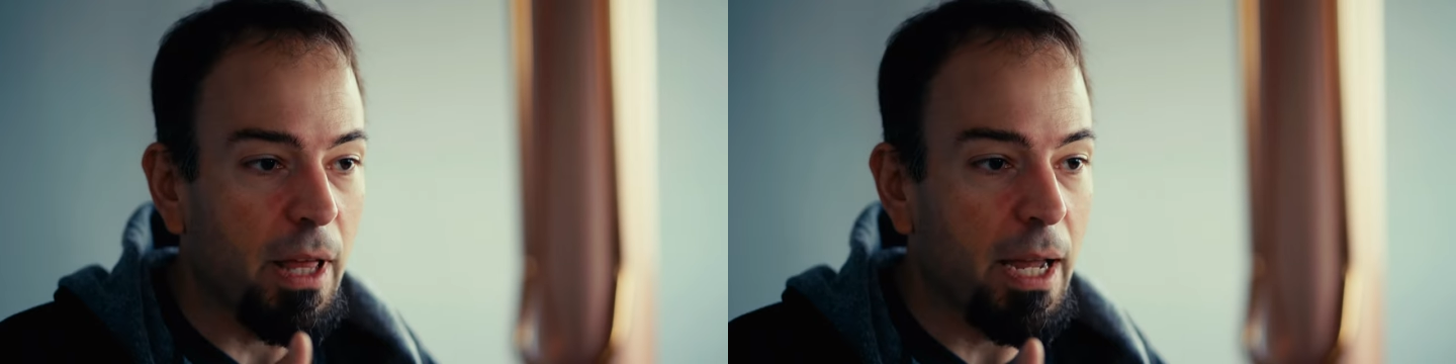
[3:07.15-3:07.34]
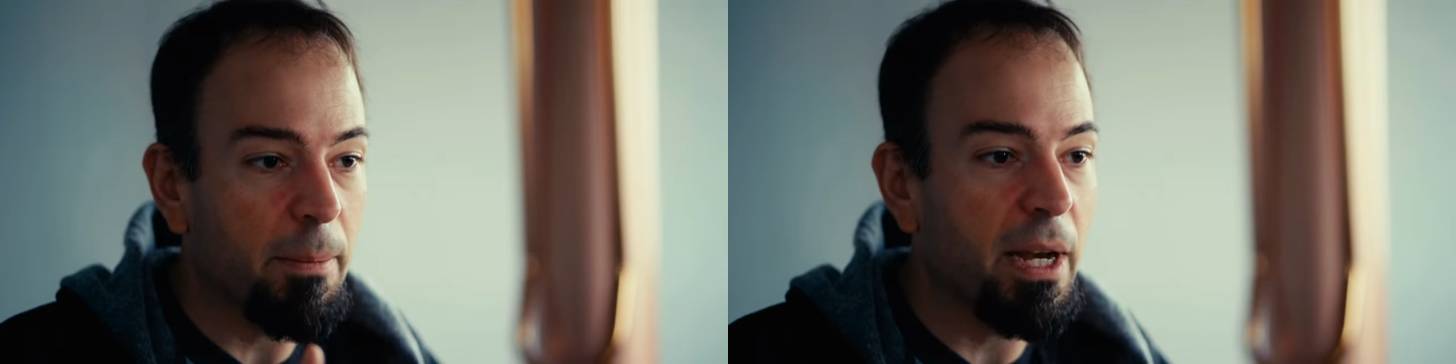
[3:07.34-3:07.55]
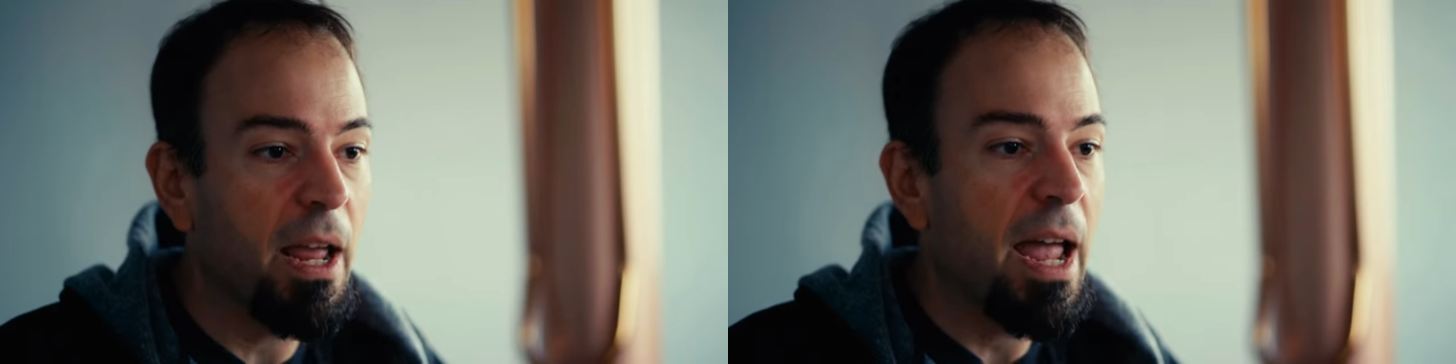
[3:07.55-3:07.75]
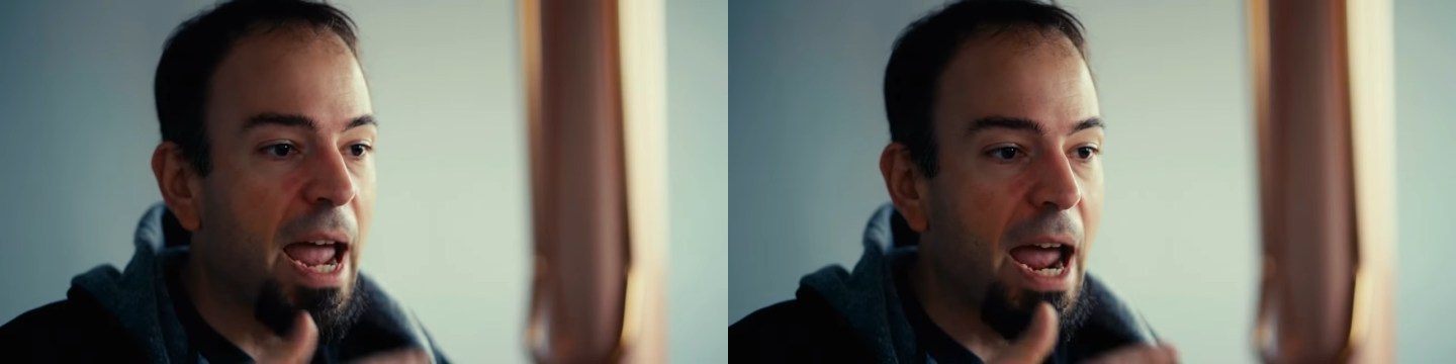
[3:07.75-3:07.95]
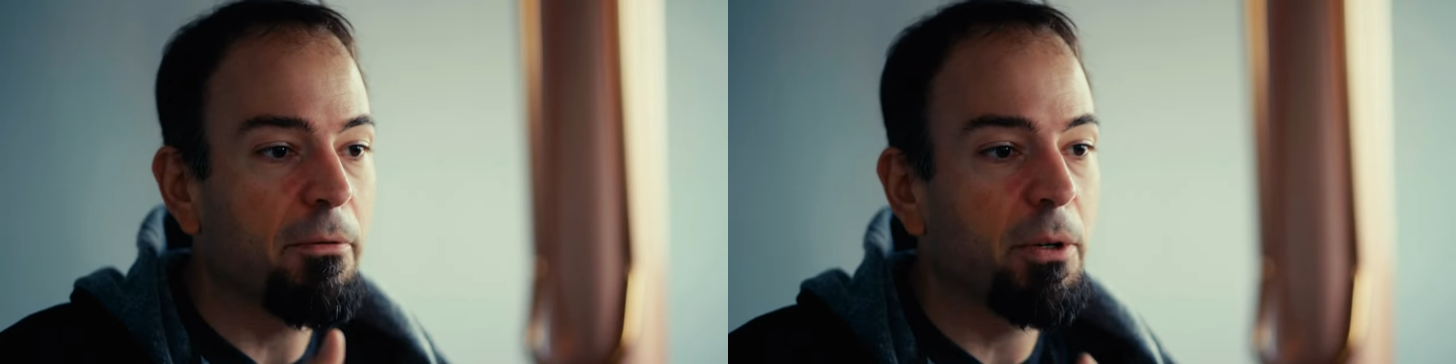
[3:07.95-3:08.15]
alignment
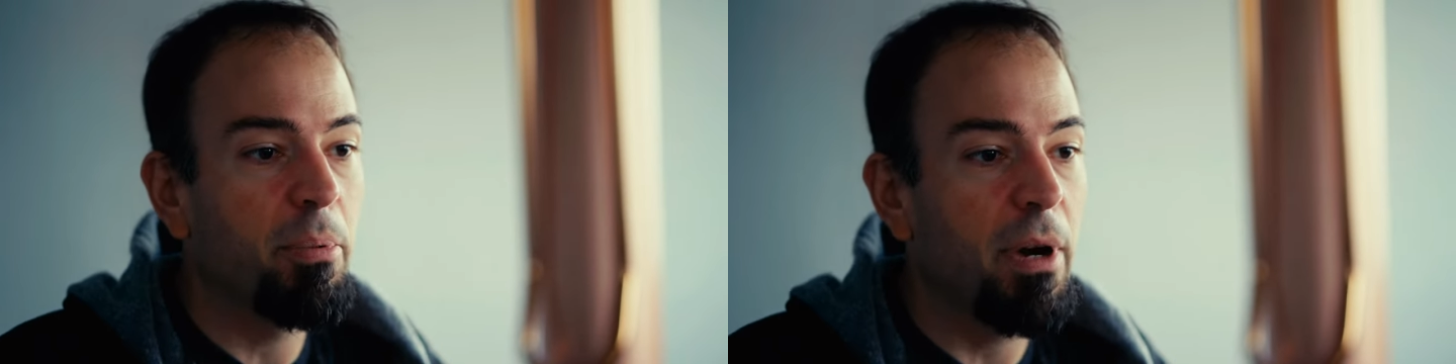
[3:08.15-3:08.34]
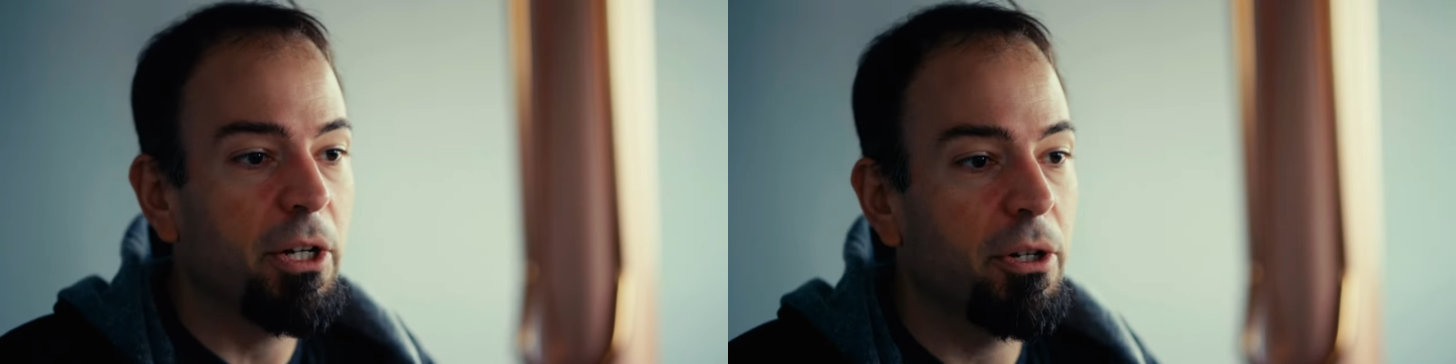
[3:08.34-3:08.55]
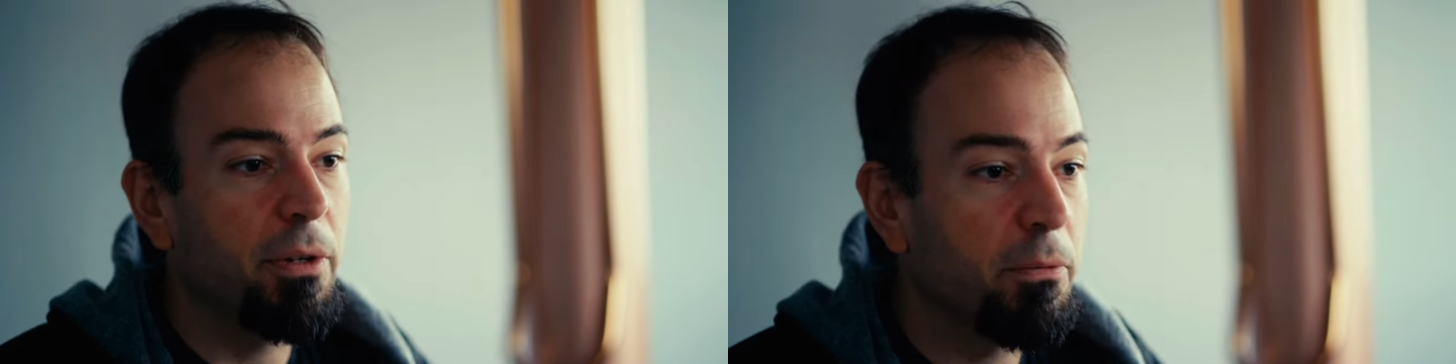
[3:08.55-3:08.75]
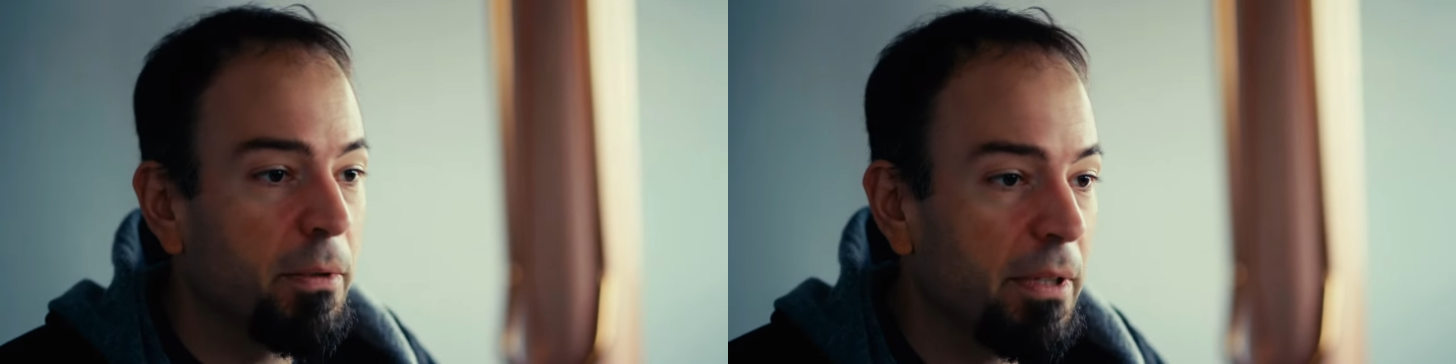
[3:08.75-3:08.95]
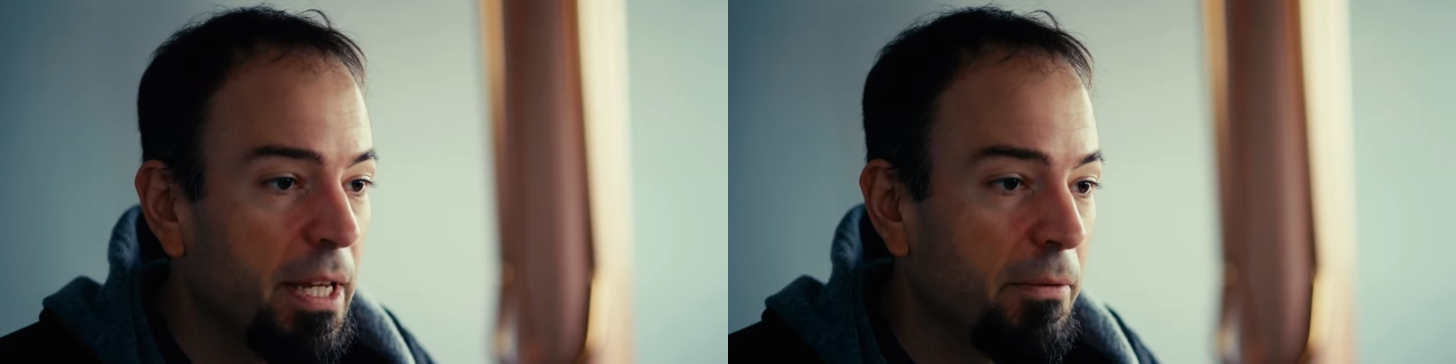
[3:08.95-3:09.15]
after pressure is
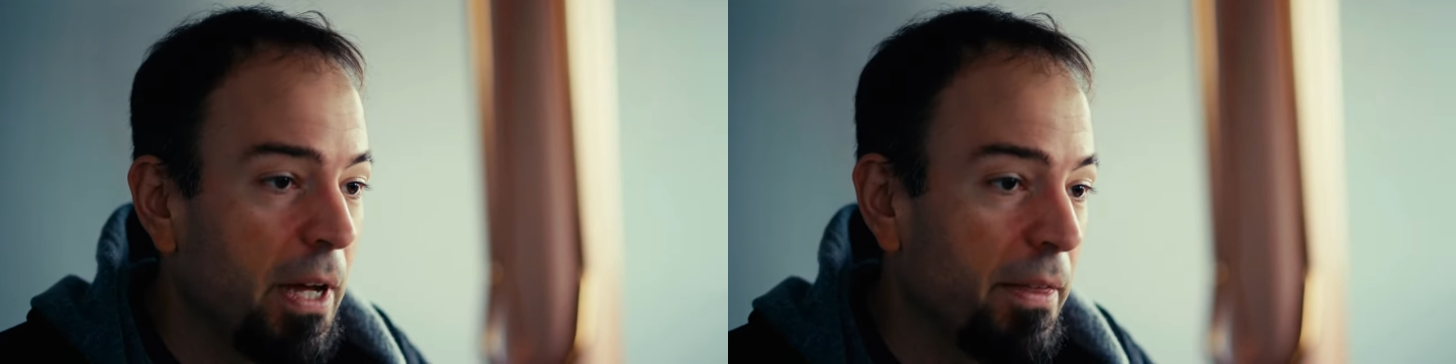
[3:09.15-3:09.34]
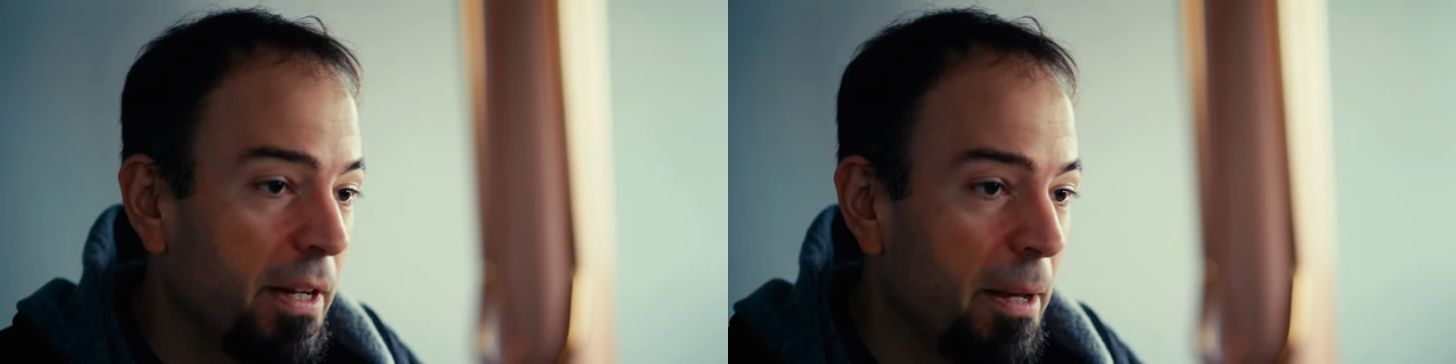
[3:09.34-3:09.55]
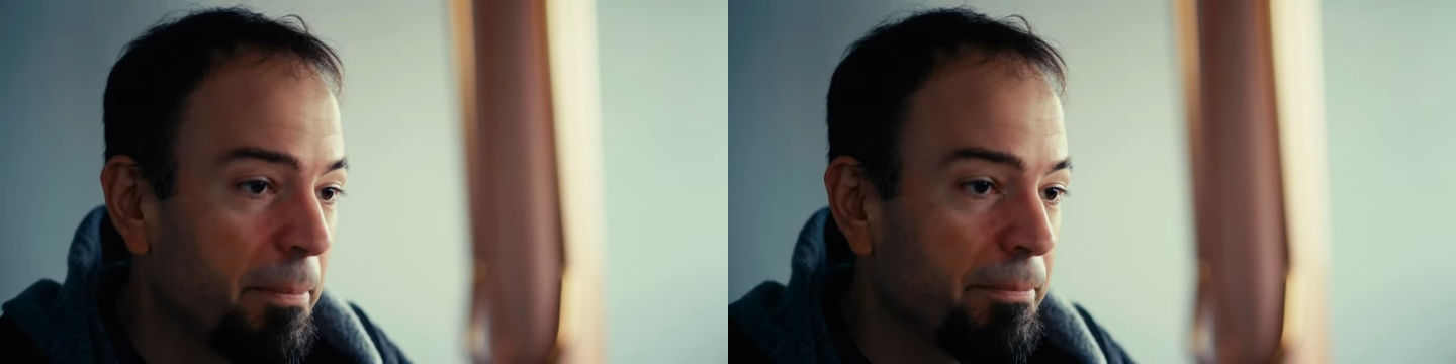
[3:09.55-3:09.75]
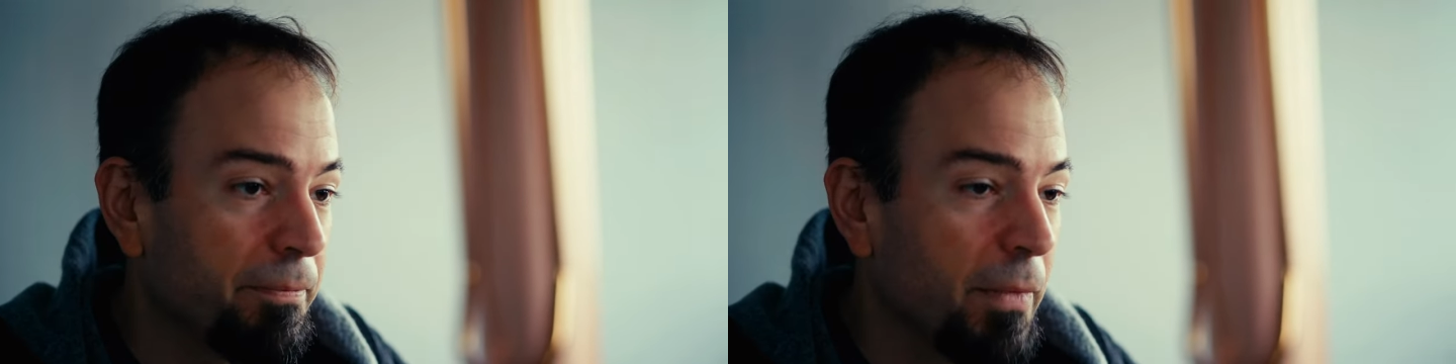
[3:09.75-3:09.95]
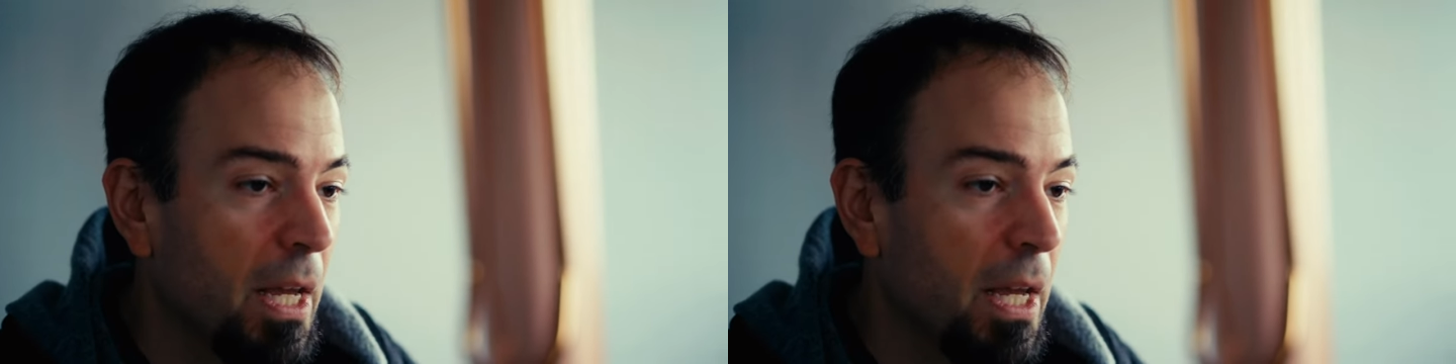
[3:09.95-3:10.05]
relieved on the nib.